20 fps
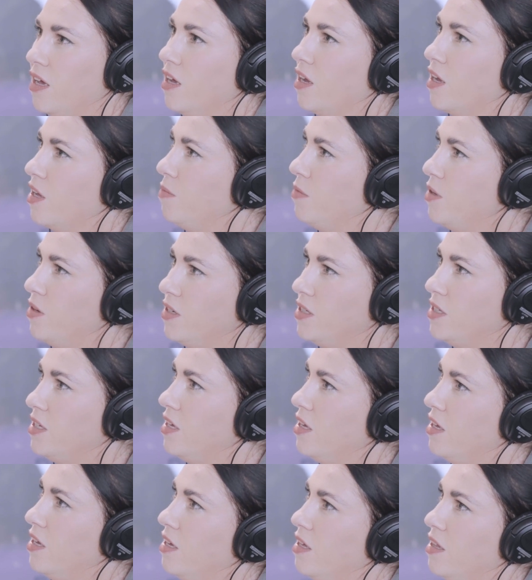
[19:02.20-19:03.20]

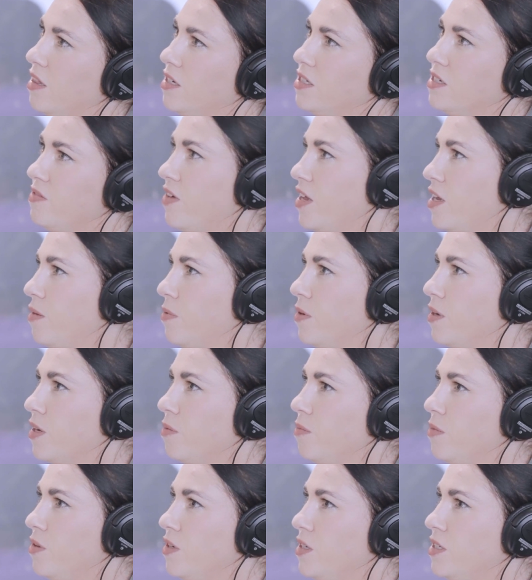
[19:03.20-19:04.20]
community, the developer
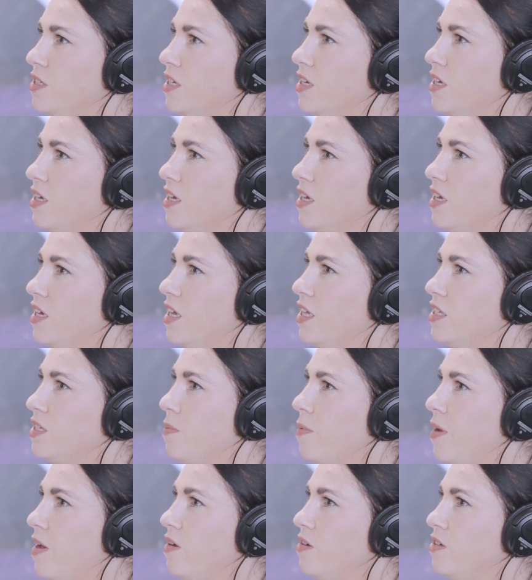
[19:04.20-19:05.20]
community. It's
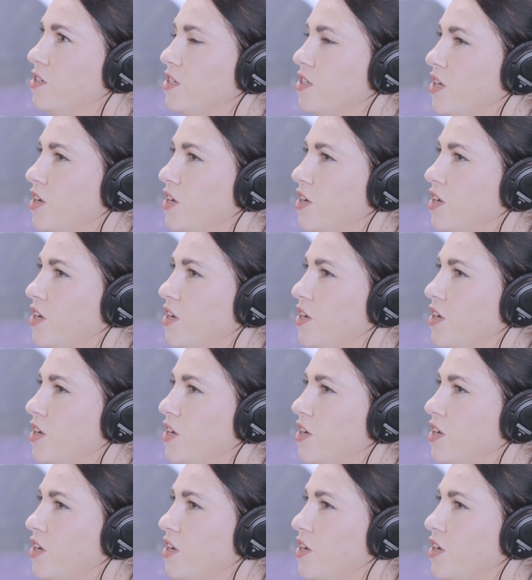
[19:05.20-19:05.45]
about just